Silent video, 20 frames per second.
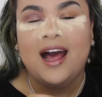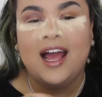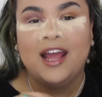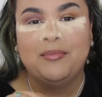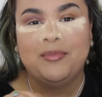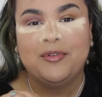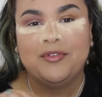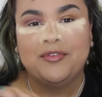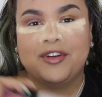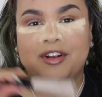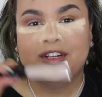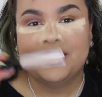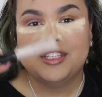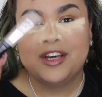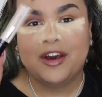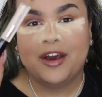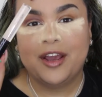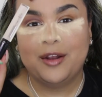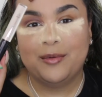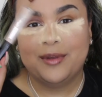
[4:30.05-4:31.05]
I prefer to
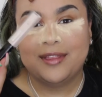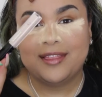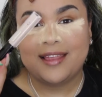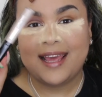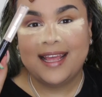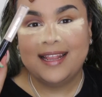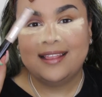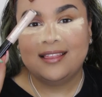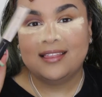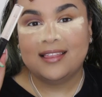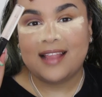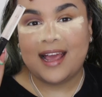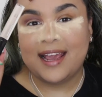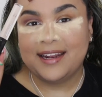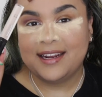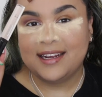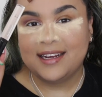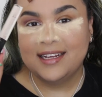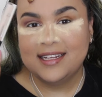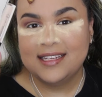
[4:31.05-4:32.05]
go in with a
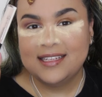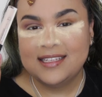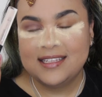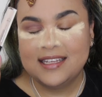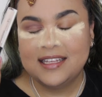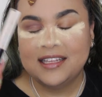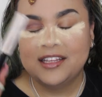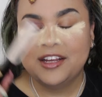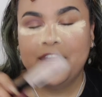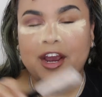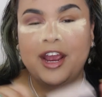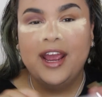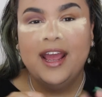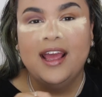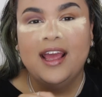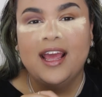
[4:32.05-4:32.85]
lighter concealer.